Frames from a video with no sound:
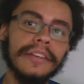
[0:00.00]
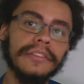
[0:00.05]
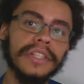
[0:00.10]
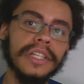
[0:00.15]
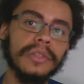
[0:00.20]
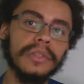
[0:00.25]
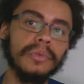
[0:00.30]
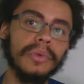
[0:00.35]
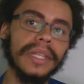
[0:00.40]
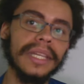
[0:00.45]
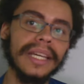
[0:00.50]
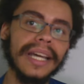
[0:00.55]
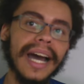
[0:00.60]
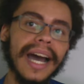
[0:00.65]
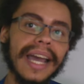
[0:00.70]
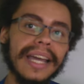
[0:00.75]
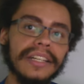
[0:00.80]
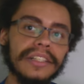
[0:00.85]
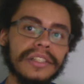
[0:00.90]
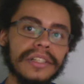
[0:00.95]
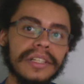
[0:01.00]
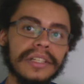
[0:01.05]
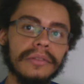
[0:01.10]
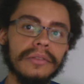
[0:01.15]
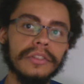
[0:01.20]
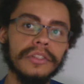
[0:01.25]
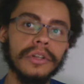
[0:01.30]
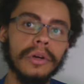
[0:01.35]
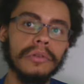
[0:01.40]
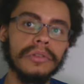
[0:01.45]
if she's with a guy and
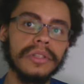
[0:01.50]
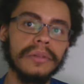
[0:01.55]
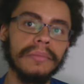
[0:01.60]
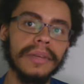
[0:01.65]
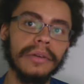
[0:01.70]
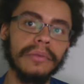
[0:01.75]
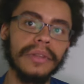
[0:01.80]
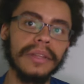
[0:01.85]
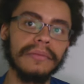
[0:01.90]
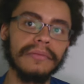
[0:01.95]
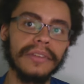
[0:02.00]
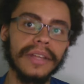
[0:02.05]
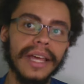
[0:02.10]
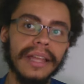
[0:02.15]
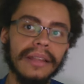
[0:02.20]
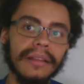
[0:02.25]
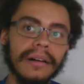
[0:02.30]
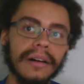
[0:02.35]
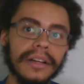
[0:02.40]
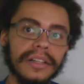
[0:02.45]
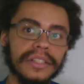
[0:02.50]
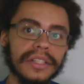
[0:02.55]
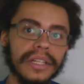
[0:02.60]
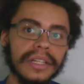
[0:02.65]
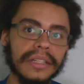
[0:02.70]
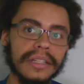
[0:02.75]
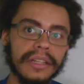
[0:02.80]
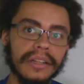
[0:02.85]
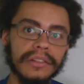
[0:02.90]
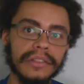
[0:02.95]
she chose to be with him for that long and she
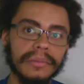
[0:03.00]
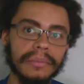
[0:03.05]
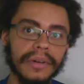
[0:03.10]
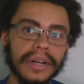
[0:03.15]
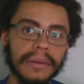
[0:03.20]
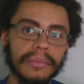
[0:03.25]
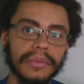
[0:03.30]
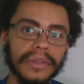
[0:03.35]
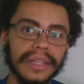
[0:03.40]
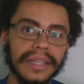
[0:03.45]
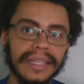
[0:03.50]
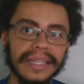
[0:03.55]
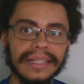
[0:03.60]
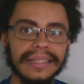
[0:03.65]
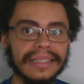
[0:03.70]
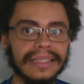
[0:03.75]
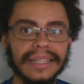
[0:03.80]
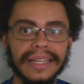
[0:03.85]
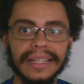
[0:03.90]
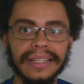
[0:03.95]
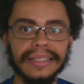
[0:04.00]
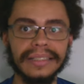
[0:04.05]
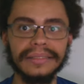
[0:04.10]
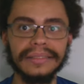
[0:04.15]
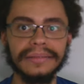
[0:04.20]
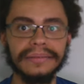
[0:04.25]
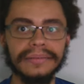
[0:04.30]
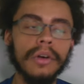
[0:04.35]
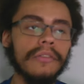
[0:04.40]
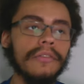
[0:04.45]
continues to put up with it, then it's like,
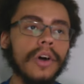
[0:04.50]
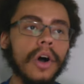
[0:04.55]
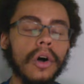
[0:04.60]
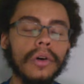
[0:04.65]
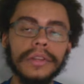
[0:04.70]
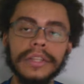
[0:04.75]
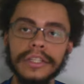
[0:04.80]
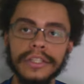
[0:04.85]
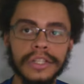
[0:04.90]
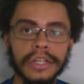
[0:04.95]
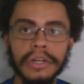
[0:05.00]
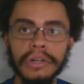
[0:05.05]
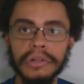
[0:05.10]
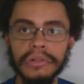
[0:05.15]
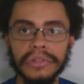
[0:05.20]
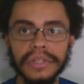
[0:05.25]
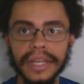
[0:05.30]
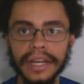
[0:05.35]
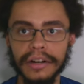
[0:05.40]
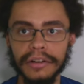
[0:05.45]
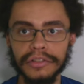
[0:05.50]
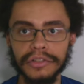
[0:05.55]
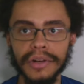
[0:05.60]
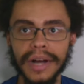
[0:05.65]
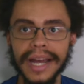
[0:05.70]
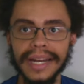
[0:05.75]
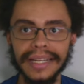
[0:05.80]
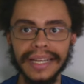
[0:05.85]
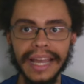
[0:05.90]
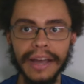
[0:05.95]
you have all these dudes that are
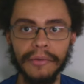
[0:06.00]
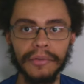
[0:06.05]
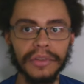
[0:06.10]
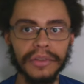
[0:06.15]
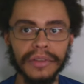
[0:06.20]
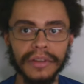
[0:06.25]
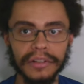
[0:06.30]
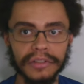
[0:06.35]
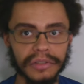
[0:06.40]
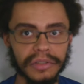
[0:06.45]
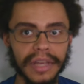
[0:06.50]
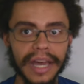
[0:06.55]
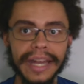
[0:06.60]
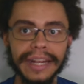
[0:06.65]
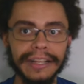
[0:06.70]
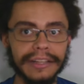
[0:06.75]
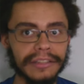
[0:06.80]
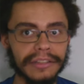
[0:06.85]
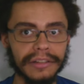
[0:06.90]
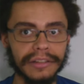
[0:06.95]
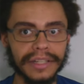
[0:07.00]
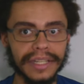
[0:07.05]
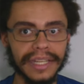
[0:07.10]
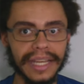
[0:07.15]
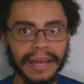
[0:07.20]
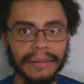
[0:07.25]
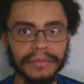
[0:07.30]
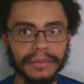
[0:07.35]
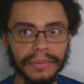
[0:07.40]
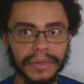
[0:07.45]
trying to get with you. They're sliding into your
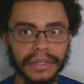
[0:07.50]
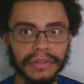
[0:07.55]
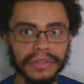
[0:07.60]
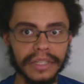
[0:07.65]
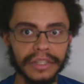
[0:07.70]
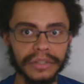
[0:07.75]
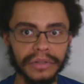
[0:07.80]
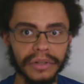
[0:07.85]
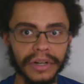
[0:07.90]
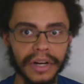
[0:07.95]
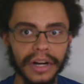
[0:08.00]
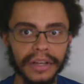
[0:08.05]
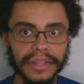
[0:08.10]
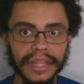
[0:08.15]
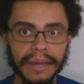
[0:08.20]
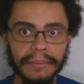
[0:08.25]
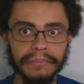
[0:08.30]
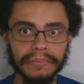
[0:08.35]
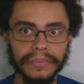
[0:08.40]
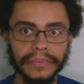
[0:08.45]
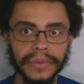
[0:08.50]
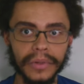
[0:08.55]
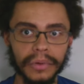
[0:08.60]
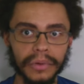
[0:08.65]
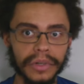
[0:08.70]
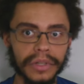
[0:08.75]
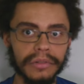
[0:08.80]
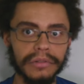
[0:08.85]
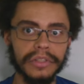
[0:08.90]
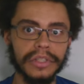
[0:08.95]
DMs, but you disregard them
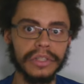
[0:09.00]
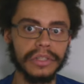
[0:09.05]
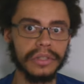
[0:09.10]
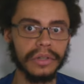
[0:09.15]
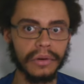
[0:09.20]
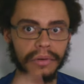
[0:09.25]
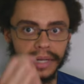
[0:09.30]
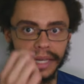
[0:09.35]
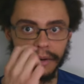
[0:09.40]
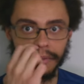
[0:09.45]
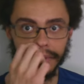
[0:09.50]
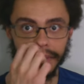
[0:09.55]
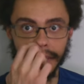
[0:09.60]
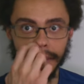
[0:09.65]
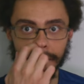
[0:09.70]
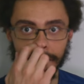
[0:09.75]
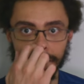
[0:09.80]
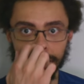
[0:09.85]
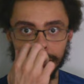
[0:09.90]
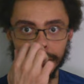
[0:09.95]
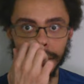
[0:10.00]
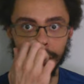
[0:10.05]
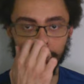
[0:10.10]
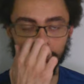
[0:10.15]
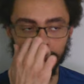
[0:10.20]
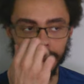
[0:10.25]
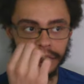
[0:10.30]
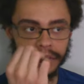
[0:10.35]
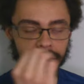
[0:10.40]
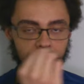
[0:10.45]
or you just don't get with them
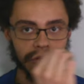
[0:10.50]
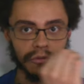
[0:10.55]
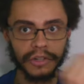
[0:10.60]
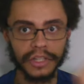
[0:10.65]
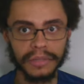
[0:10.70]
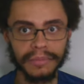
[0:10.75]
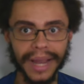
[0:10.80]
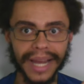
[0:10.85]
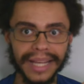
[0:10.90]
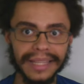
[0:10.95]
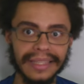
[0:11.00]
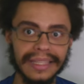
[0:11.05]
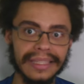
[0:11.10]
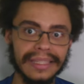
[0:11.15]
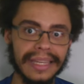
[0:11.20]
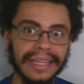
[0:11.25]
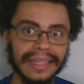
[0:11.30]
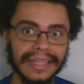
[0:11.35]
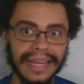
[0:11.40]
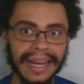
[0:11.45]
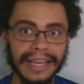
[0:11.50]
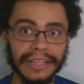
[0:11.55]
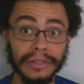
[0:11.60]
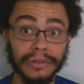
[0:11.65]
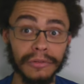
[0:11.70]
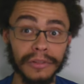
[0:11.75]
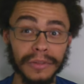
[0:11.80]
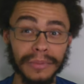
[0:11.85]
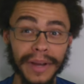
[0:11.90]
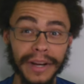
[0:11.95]
in order to respect this thing that has
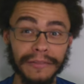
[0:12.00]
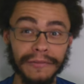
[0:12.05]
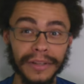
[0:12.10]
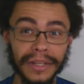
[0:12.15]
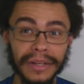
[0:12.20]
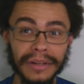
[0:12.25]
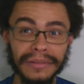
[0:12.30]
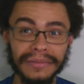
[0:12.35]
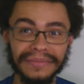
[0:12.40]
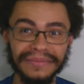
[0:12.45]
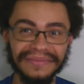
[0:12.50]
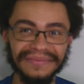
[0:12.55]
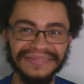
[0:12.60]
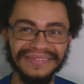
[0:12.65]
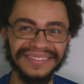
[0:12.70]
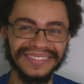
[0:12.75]
no respect for you.